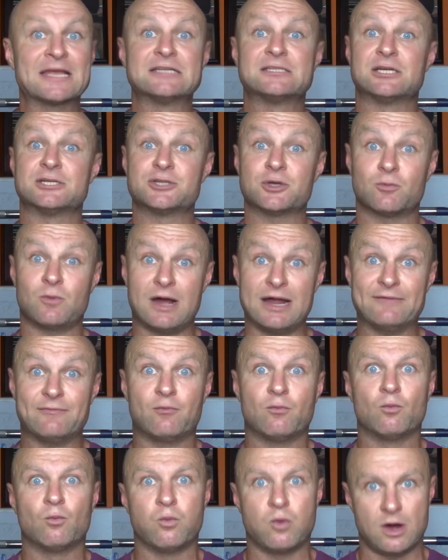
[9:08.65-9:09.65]
Does your
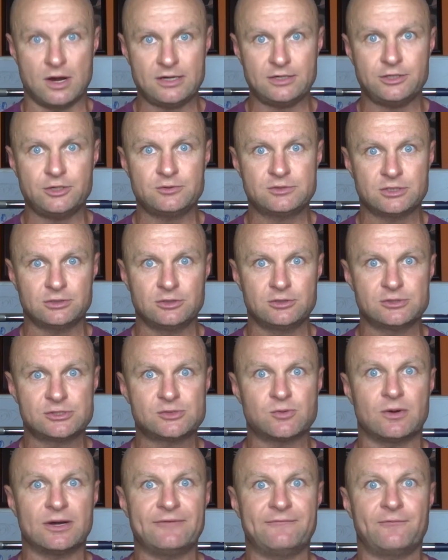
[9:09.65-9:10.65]
wife want you to lose
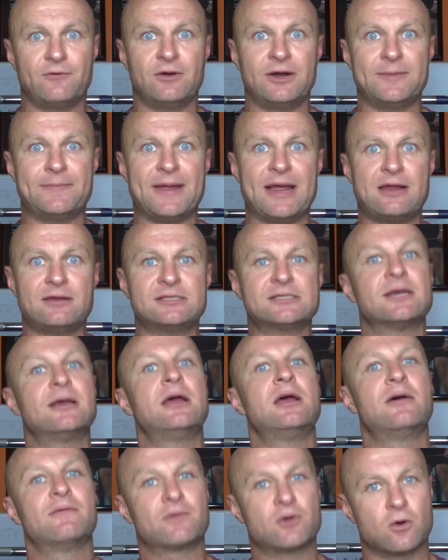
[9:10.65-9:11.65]
20, 40 pounds?
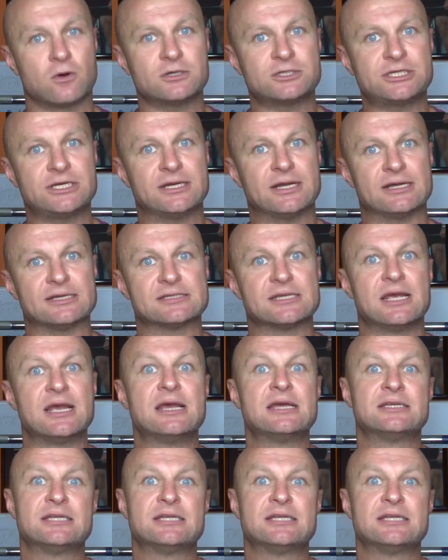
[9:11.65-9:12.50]
Of course she does.